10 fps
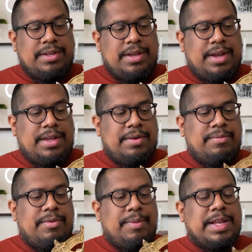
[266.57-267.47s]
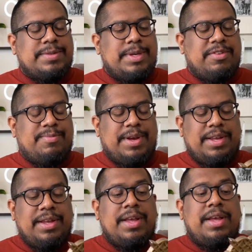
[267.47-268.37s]
It reminds me of
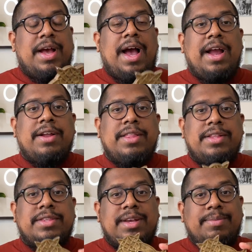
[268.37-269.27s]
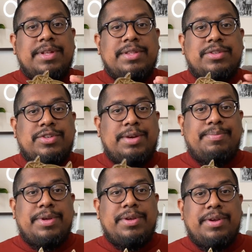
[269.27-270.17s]
my Ireland Dublin
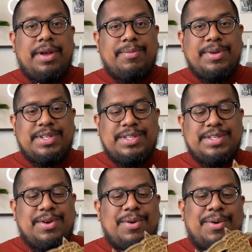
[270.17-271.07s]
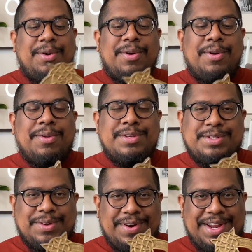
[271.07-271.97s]
trip, which is a whole
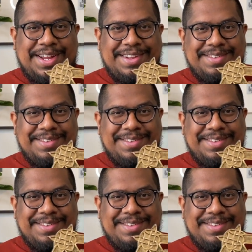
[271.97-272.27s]
story